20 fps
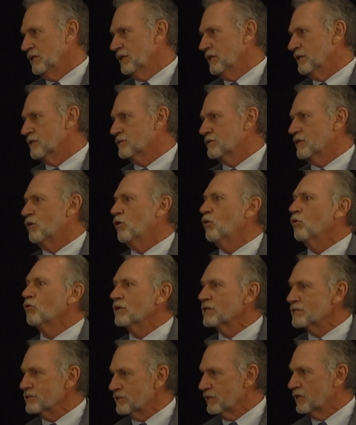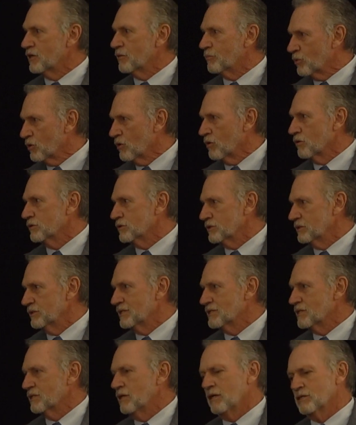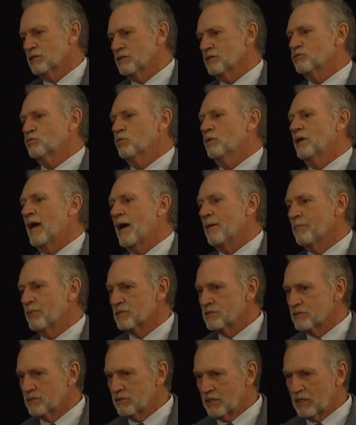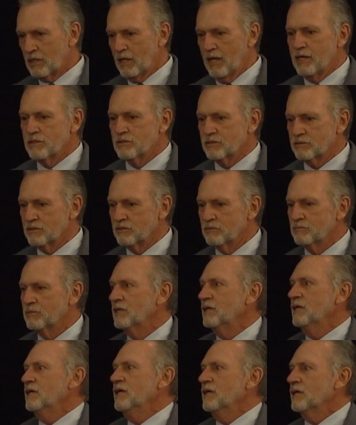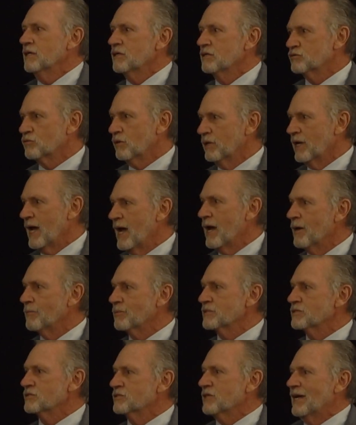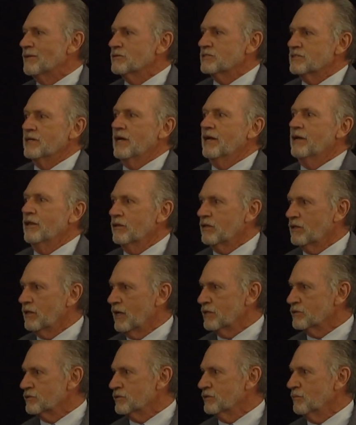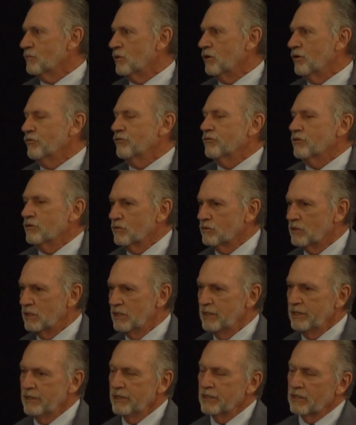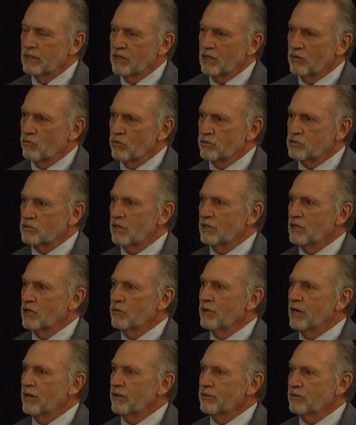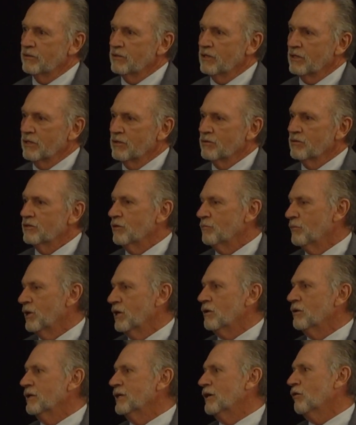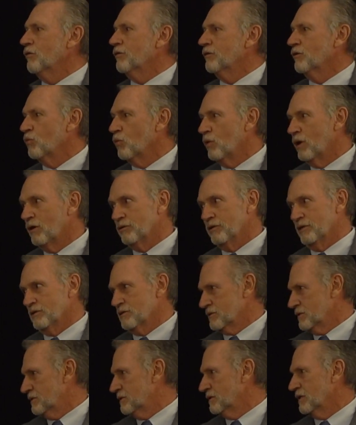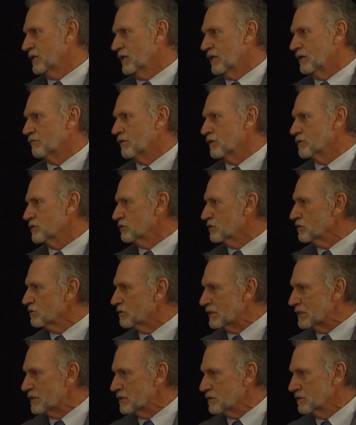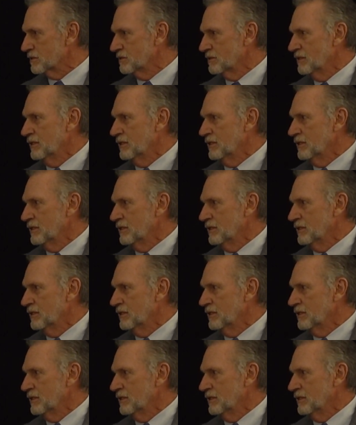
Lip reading: It's a holistic approach. It's not just what happens in the classroom, it's what happens outside of the classroom also. And we're talking about the mental health and wellness of our students.